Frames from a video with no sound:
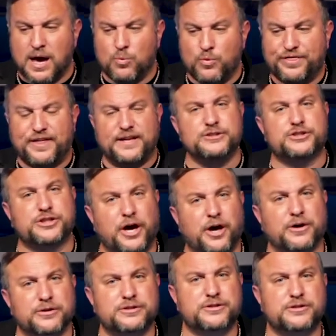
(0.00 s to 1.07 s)
within
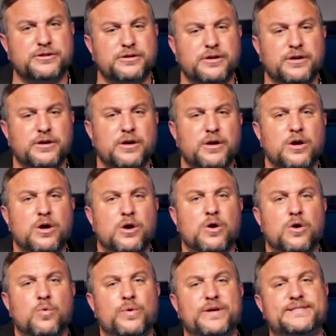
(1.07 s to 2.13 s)
church,
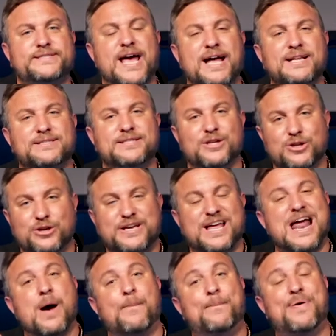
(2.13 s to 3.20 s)
we tend to look
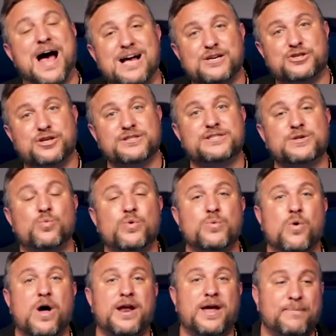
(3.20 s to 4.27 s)
at our passions and we
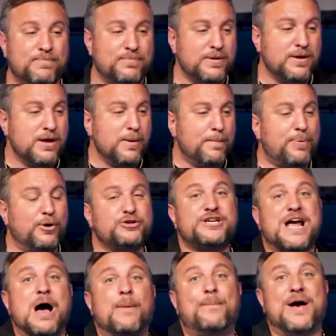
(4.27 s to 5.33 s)
want to push
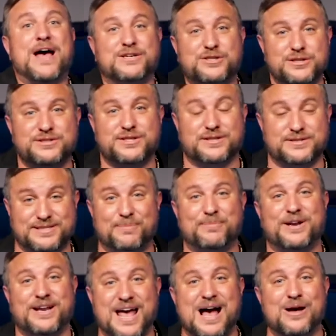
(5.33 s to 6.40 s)
our passions on
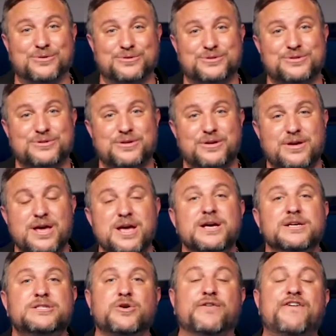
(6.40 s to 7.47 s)
somebody else.
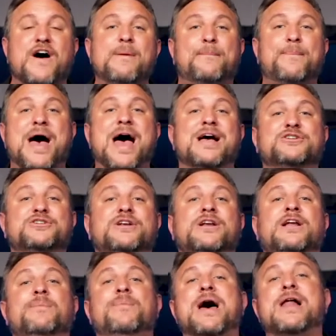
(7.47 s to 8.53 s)
So if I'm
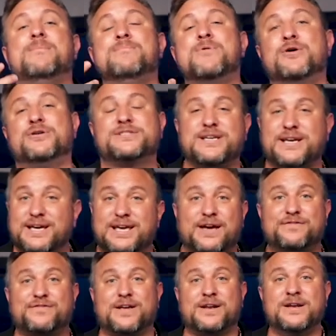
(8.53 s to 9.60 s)
passionate about a mercy
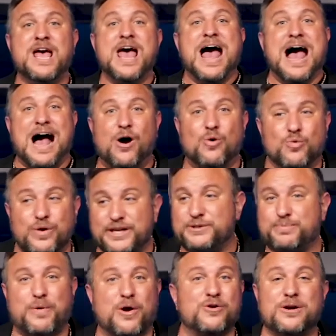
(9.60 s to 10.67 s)
gift and
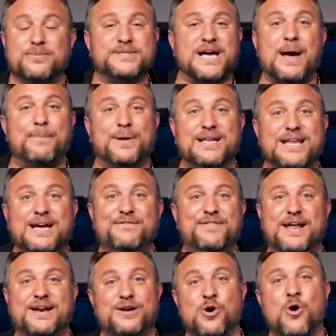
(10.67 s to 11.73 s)
outreach programs, I believe
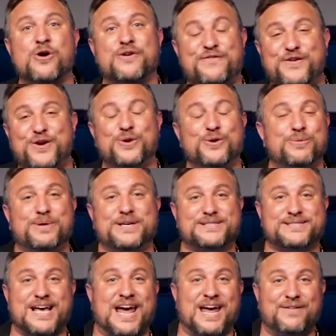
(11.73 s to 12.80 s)
that in order for you to be
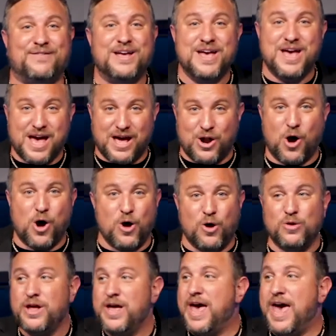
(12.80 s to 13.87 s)
saved and
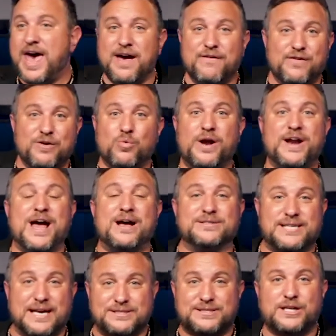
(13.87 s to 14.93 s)
whole, everyone
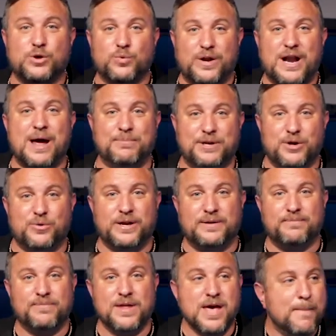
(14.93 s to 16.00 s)
else has to do what I'm
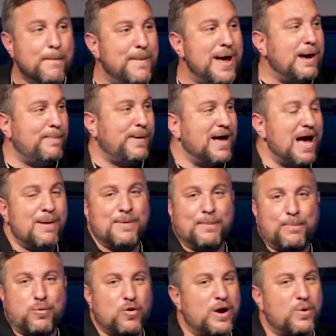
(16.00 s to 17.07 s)
doing. Maybe I'm a
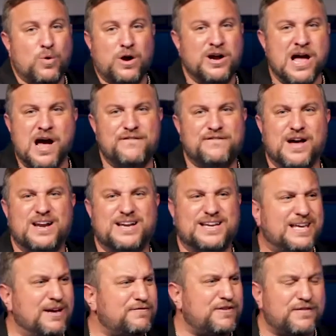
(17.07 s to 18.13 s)
prayer warrior. I've got a
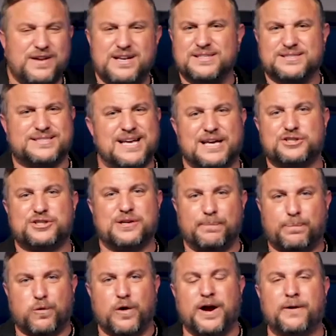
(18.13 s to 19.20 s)
gift of intercession and
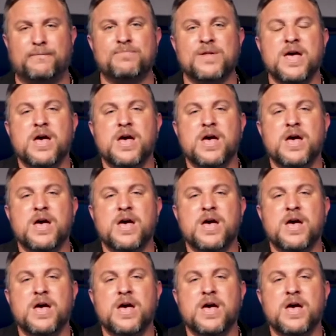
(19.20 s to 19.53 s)
prayer.